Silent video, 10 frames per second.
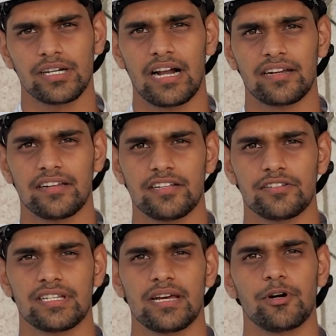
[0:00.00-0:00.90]
what Carlton has
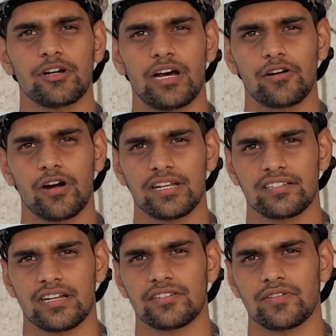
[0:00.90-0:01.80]
to say about how God
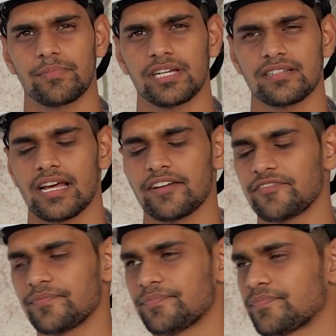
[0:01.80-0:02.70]
has transformed his life.